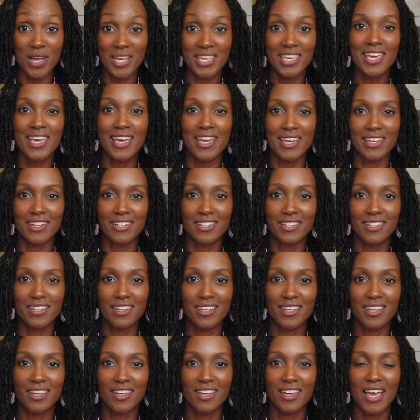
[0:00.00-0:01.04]
go
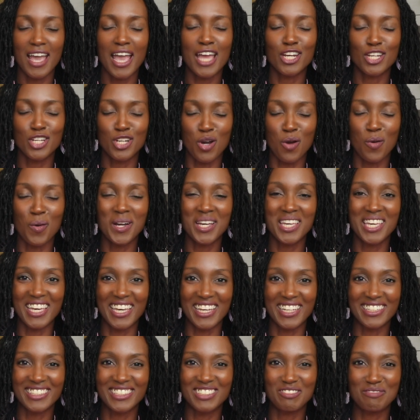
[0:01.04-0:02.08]
again, and
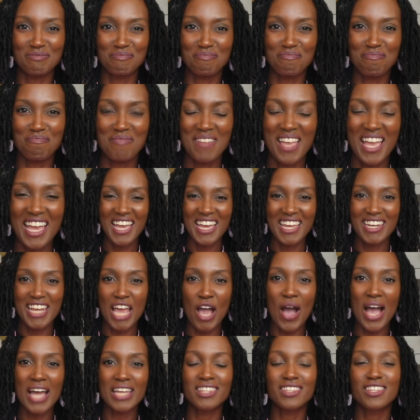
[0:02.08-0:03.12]
go again.
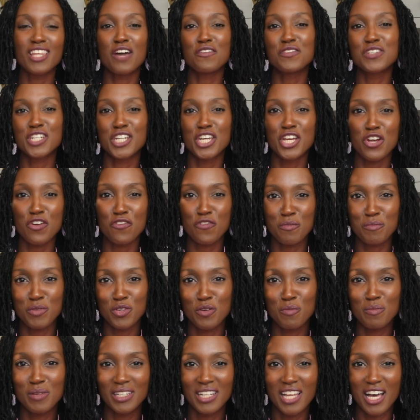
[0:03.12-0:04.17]
Now, I'd love to hear from
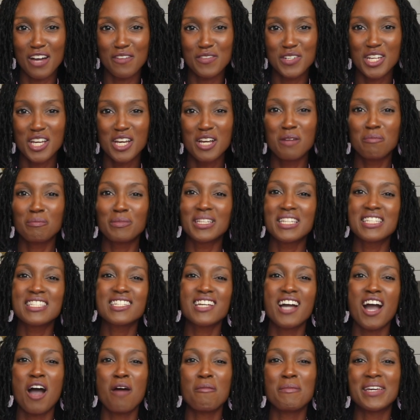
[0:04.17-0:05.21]
you, beloved. Please
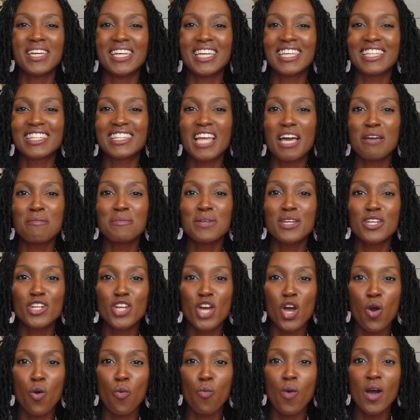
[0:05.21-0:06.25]
comment and let me
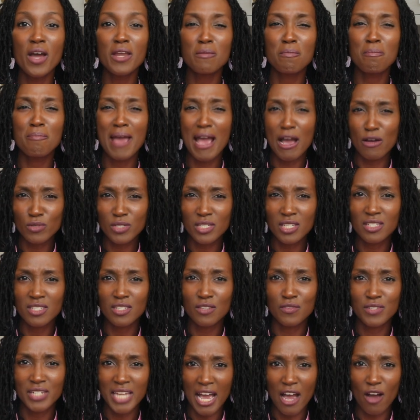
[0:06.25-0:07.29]
know what mountains
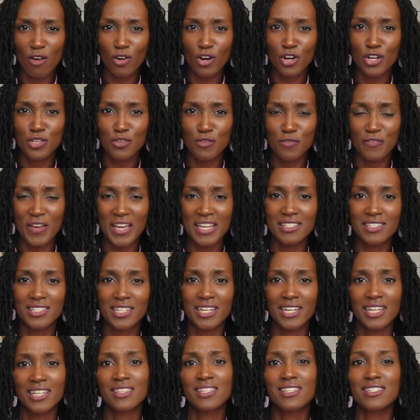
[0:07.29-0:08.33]
of doubt are you
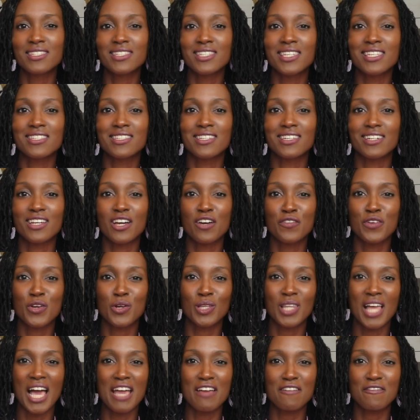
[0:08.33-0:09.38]
facing in this season of
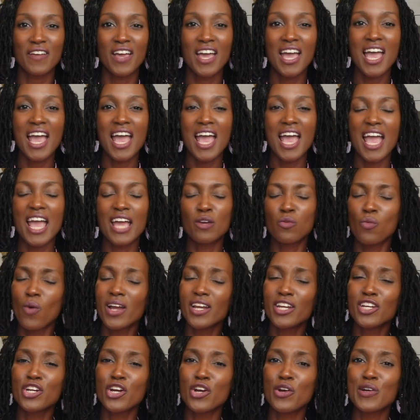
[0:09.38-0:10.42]
your life and
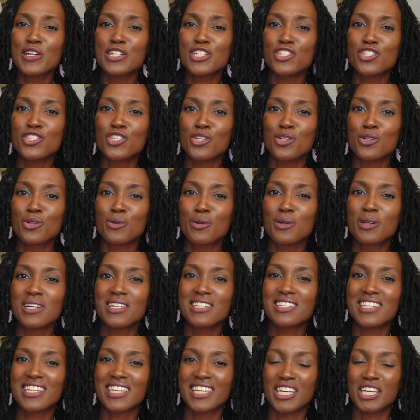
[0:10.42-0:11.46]
what encourages you
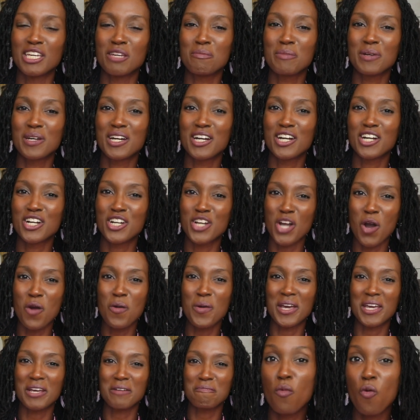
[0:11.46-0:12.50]
to keep
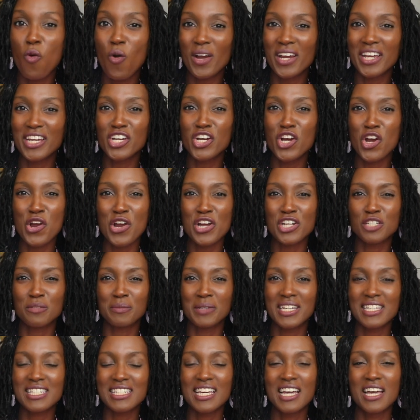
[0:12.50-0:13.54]
going. For more
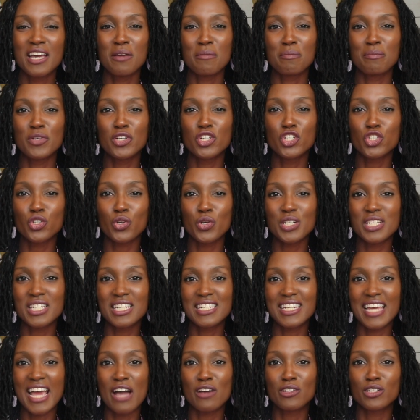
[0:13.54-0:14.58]
encouragement, be
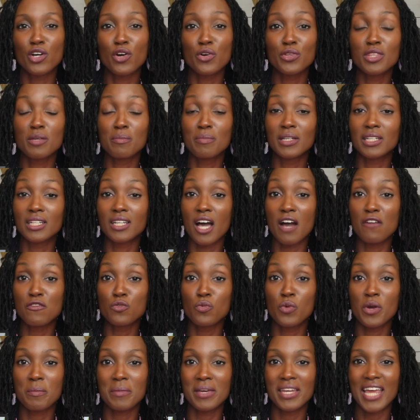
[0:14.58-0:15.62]
sure to download the
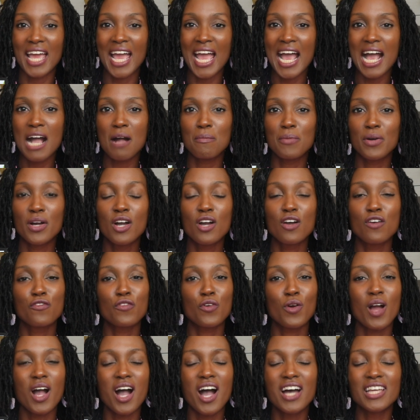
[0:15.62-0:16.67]
Beloved Women app
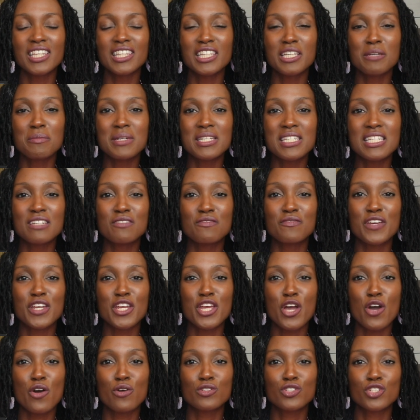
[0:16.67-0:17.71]
for
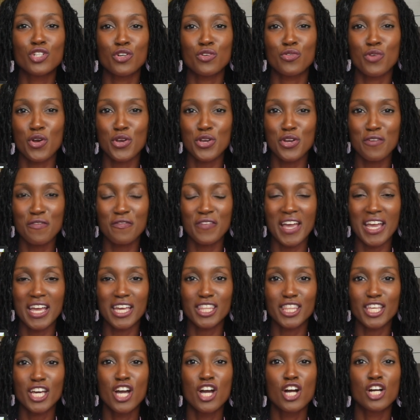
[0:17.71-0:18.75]
unlimited videos to grow your
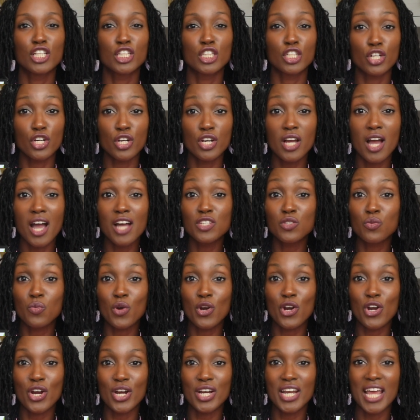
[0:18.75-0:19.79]
faith, learn
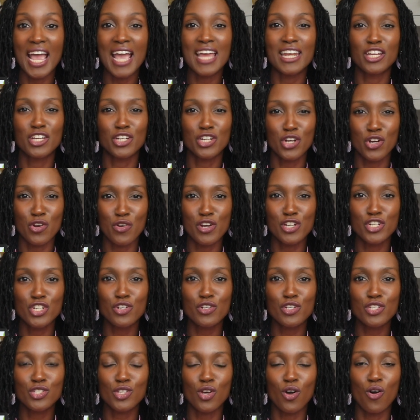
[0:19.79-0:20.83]
God's Word, and
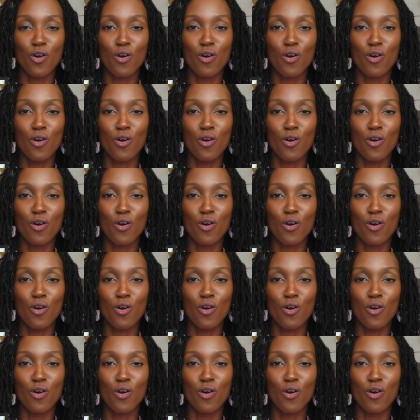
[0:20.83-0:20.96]
encourage your